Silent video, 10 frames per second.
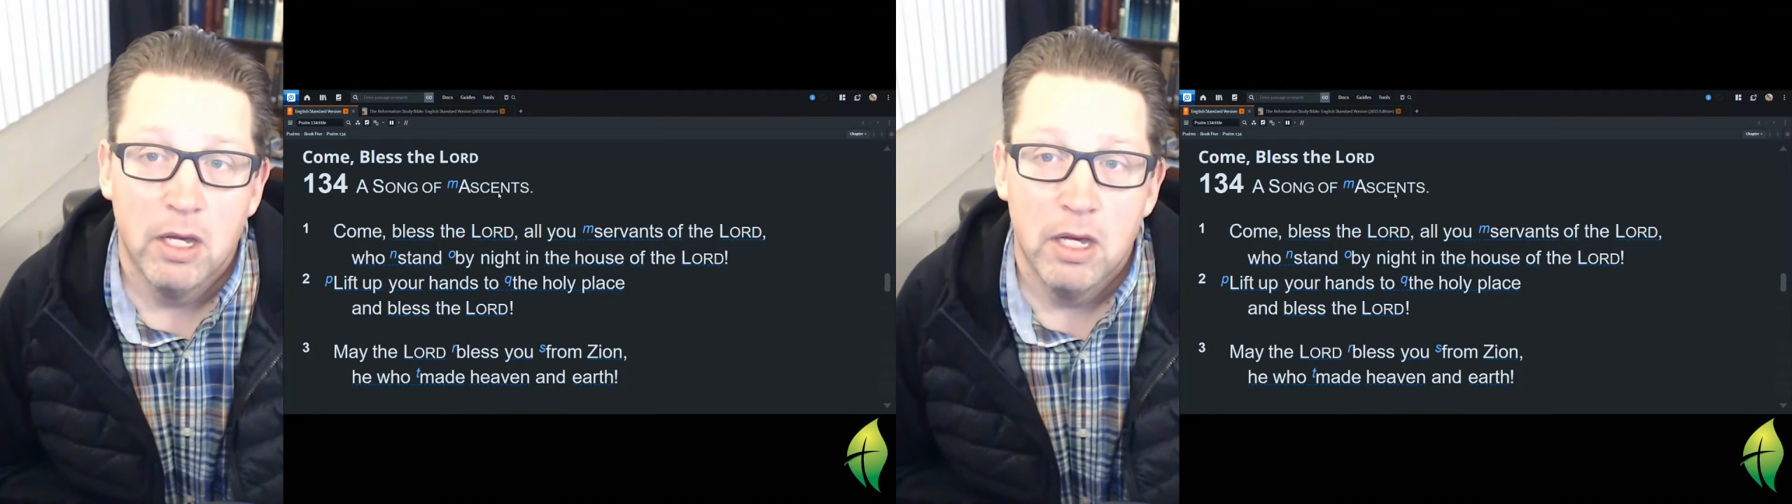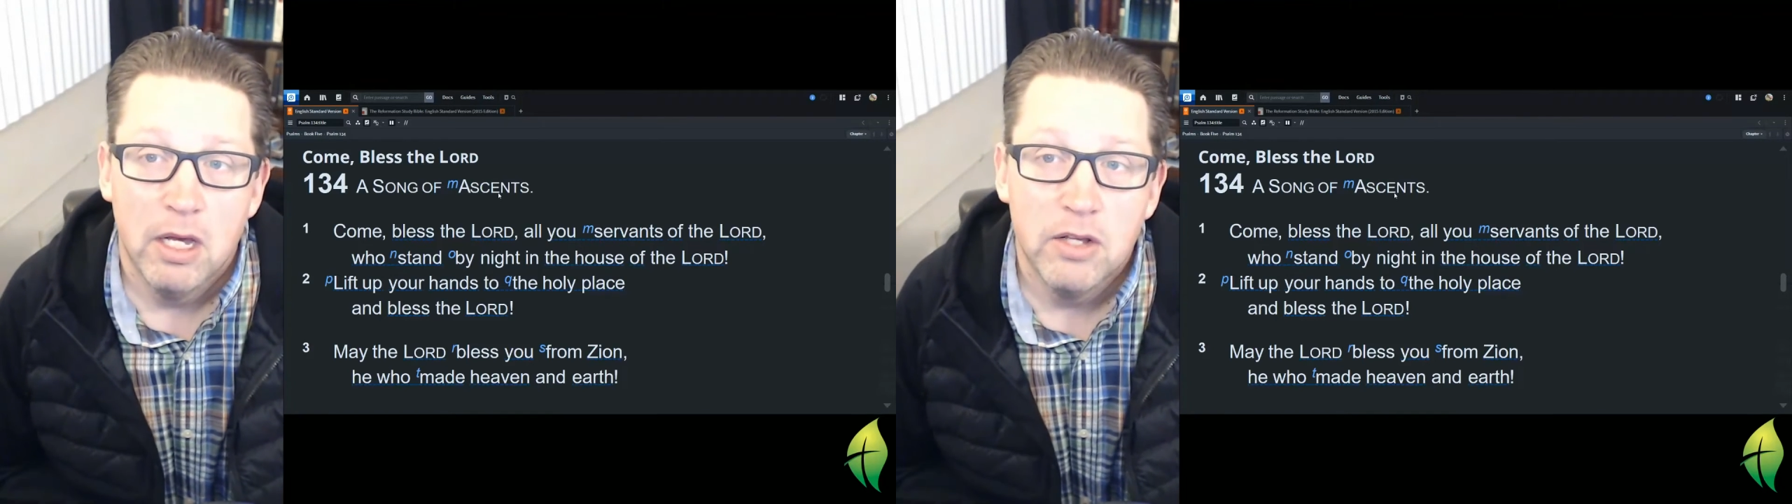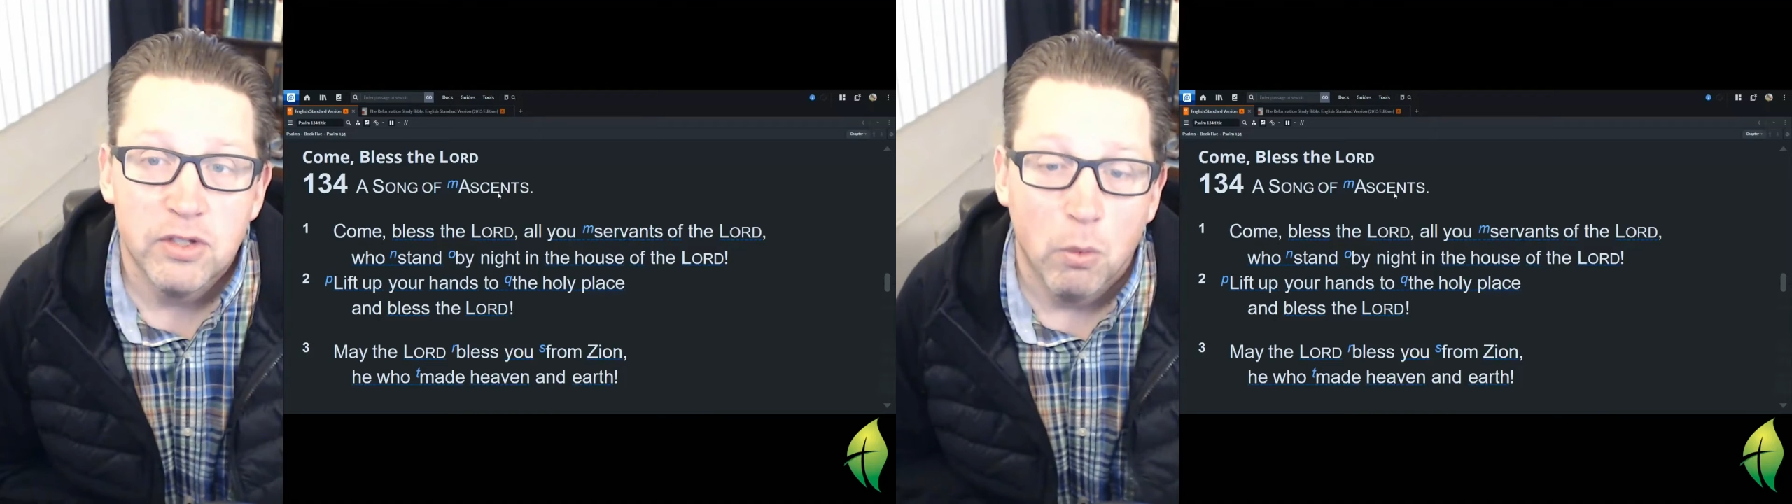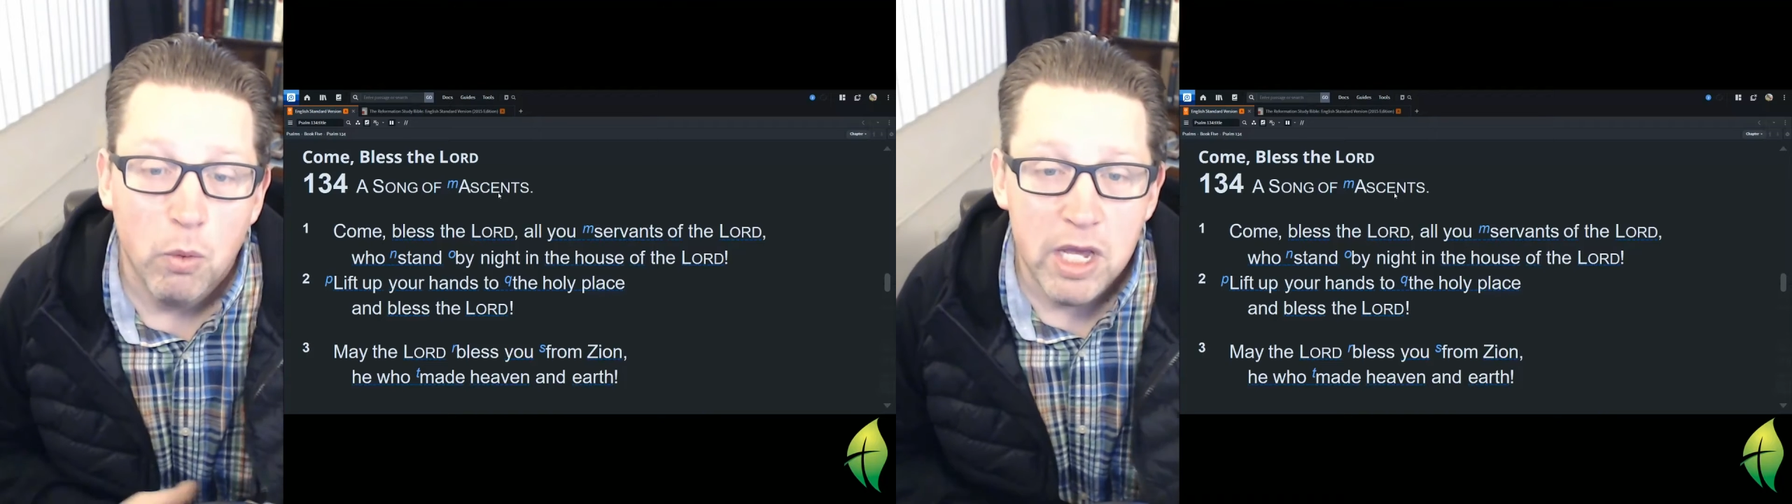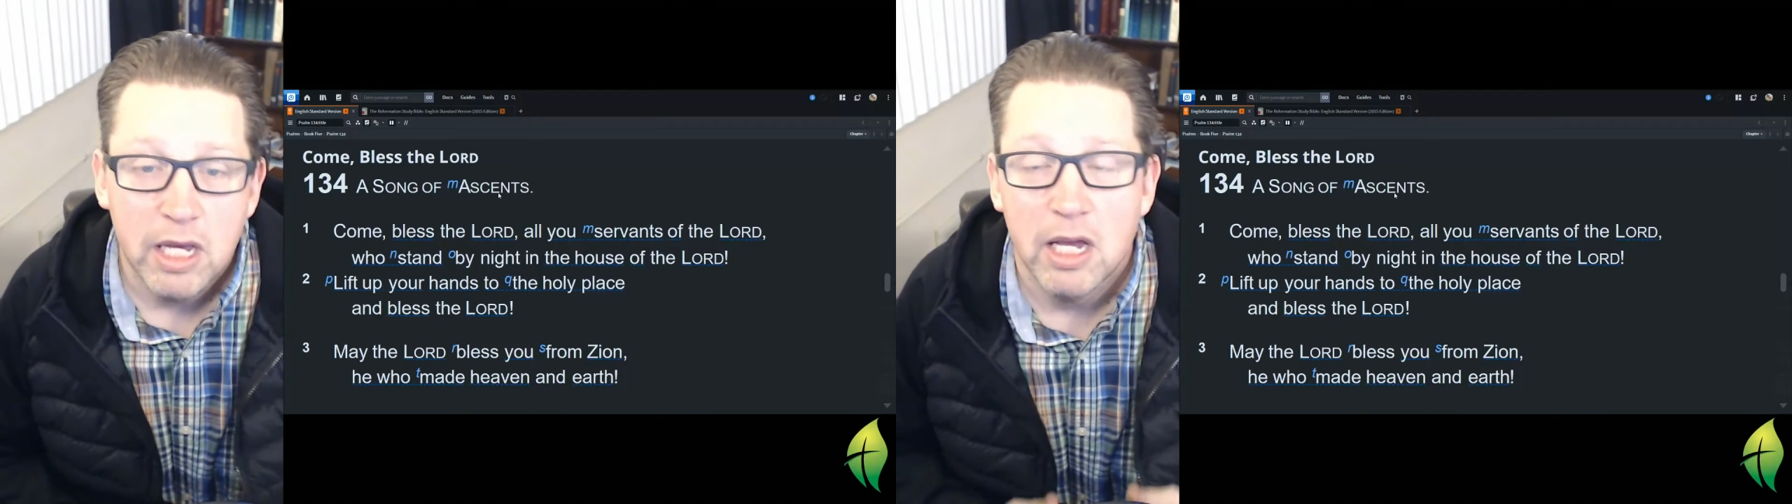And so
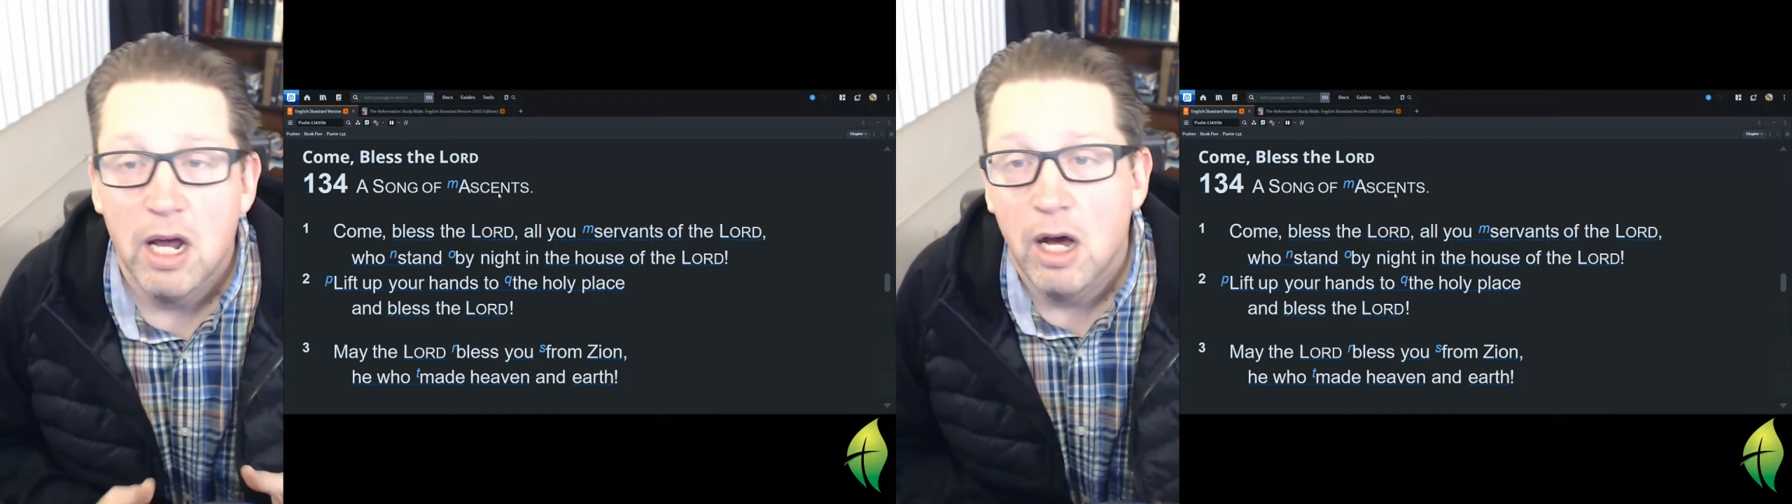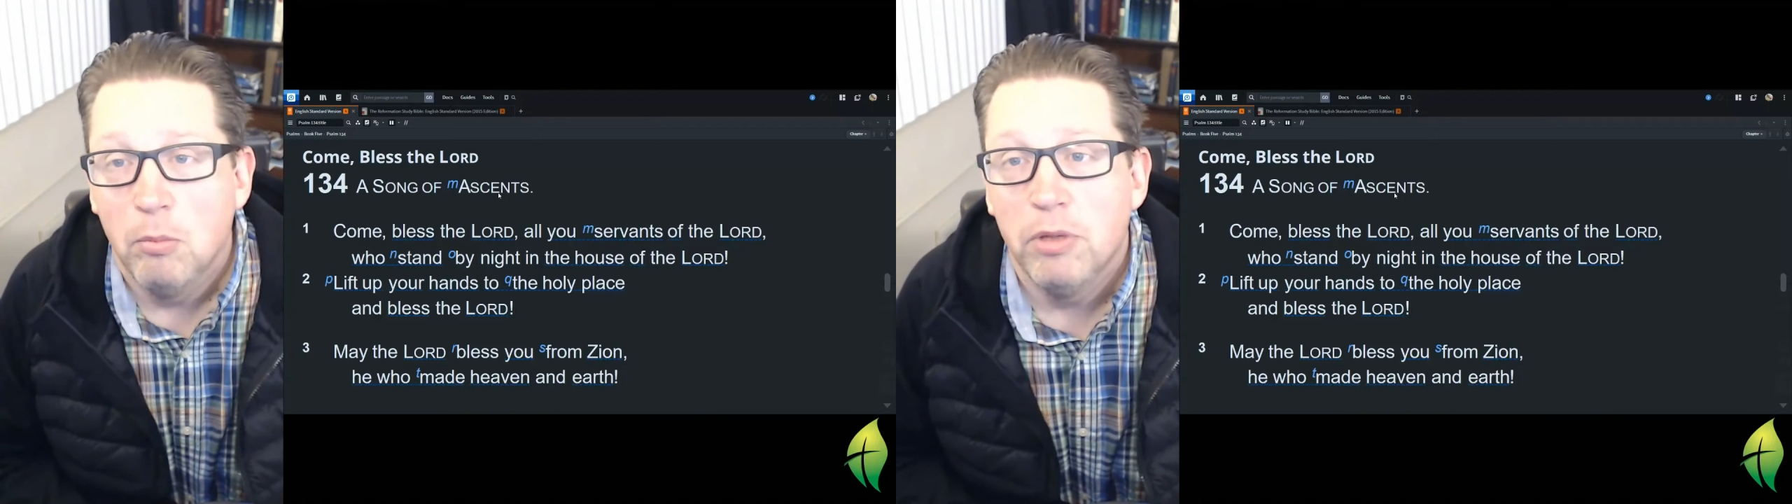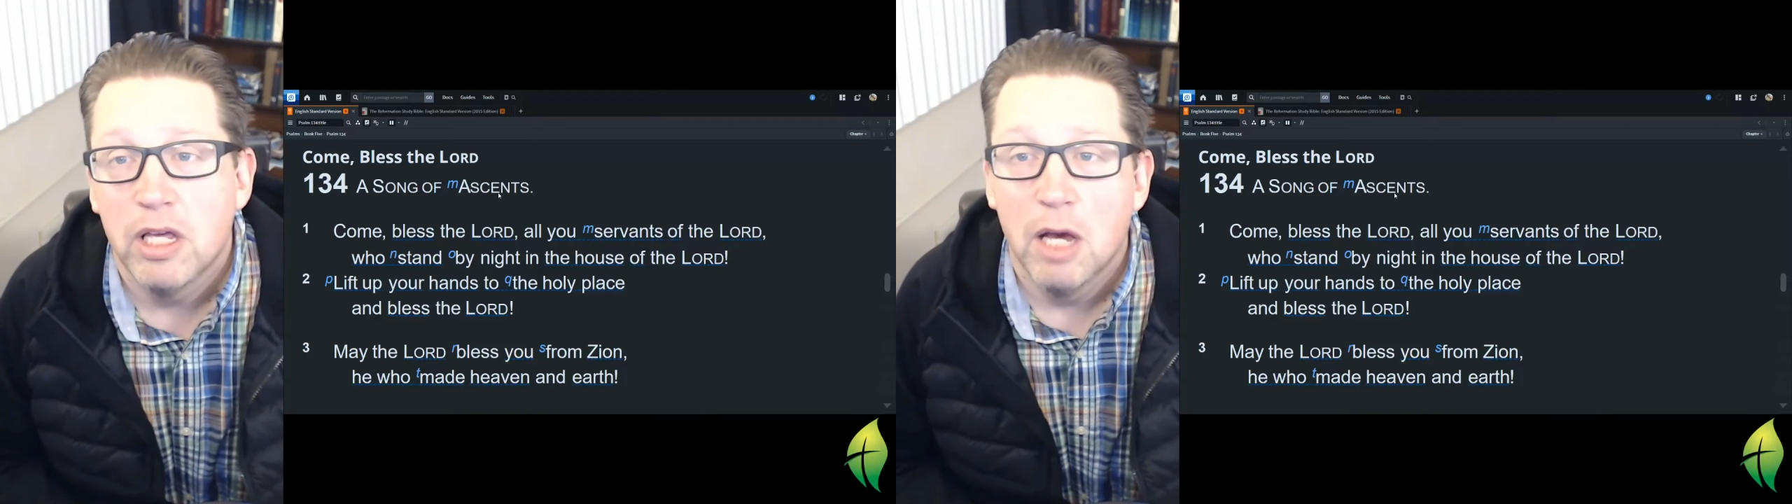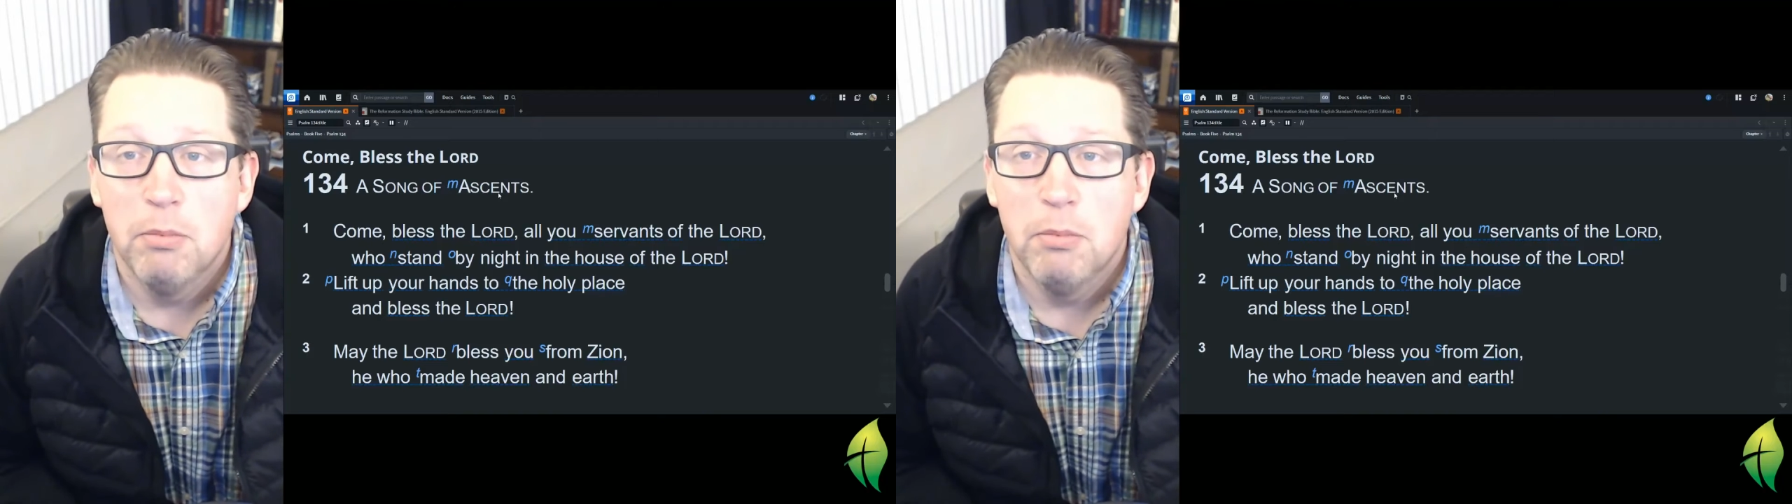we can humbly come